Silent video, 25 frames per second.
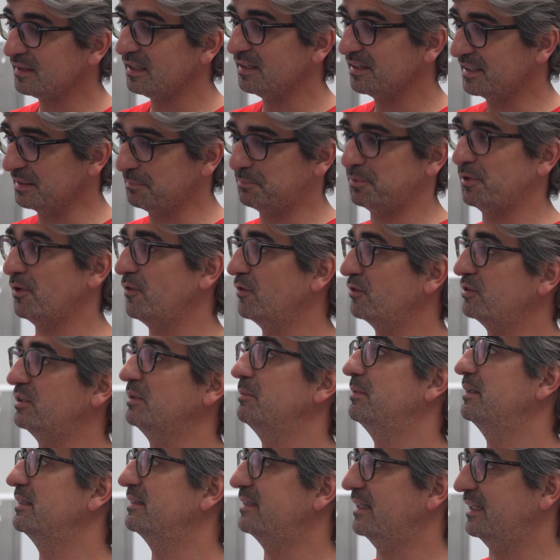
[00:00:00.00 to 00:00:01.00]
the
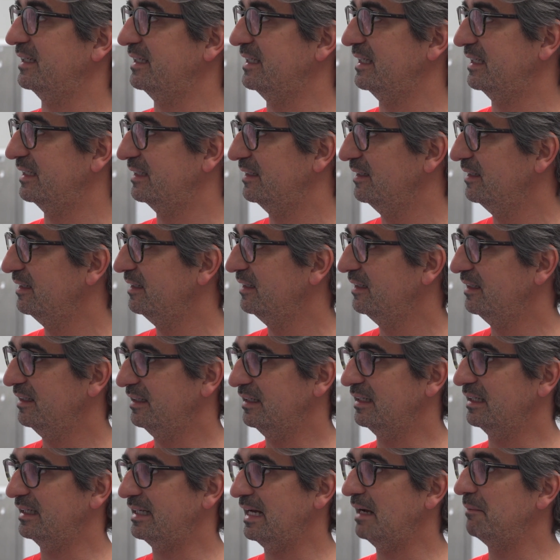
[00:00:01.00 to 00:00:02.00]
productable technique
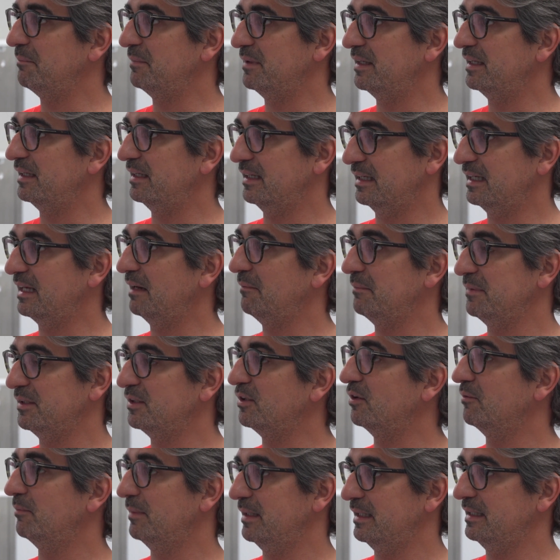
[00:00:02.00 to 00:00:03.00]
can be
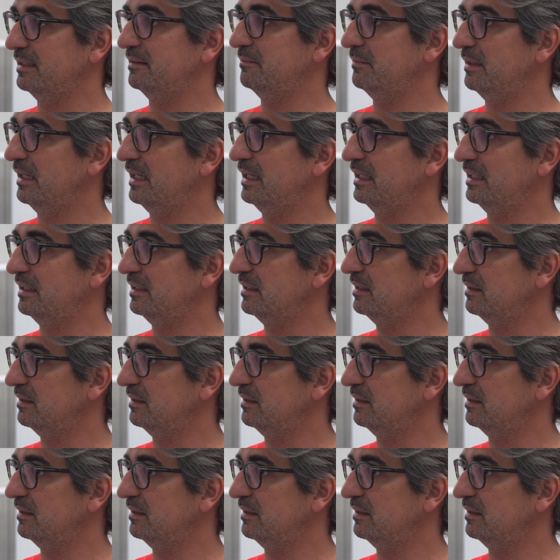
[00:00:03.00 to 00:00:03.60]
done by